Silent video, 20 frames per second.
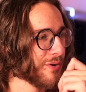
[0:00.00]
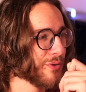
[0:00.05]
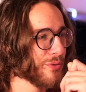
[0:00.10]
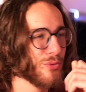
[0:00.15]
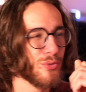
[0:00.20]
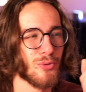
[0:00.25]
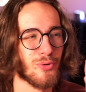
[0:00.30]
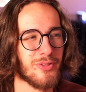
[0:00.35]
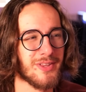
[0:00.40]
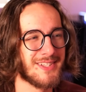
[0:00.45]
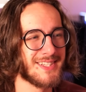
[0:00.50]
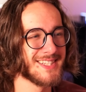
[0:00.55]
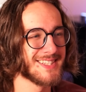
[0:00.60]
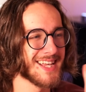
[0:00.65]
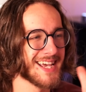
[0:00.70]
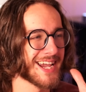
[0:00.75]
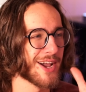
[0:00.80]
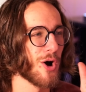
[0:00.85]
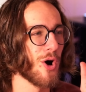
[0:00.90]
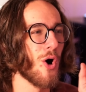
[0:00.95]
Ooh, this is
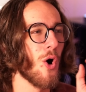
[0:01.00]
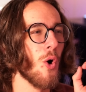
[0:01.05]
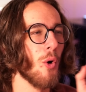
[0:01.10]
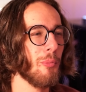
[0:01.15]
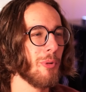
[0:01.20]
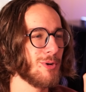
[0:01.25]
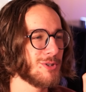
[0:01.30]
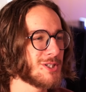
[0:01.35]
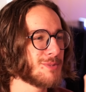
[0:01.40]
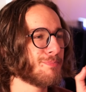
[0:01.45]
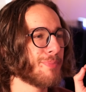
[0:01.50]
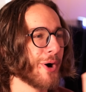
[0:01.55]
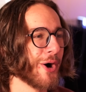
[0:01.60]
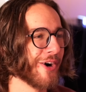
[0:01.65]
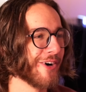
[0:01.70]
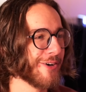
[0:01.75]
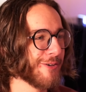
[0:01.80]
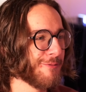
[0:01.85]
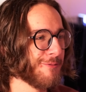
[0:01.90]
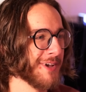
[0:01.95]
like almost
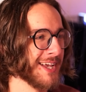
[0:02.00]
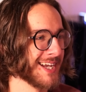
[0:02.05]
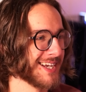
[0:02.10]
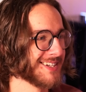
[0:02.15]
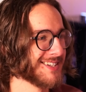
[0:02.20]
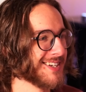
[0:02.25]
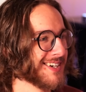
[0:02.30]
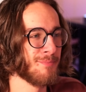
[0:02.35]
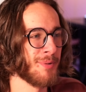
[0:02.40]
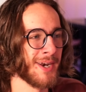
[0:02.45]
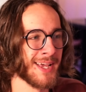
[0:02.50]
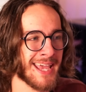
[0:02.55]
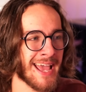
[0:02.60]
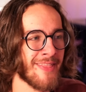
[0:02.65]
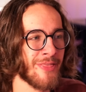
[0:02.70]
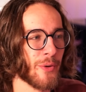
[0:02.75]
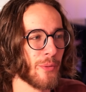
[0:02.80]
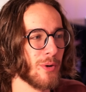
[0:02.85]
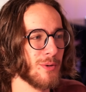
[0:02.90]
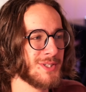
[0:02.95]
perfect. But
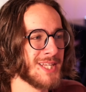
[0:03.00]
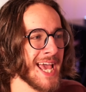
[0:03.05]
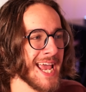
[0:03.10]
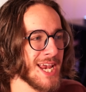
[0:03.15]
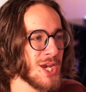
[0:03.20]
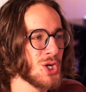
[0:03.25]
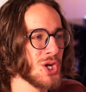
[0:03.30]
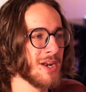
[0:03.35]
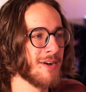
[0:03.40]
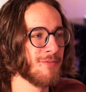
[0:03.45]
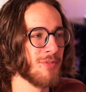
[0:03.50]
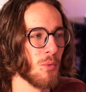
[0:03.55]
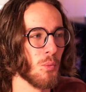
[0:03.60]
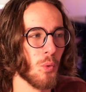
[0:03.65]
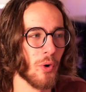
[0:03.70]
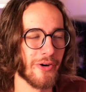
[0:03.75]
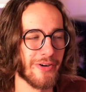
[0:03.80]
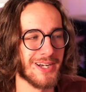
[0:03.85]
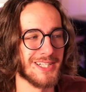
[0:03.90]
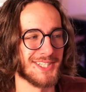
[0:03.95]
again, the rotation of the
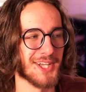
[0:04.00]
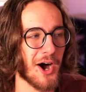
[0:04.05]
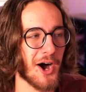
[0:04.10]
word is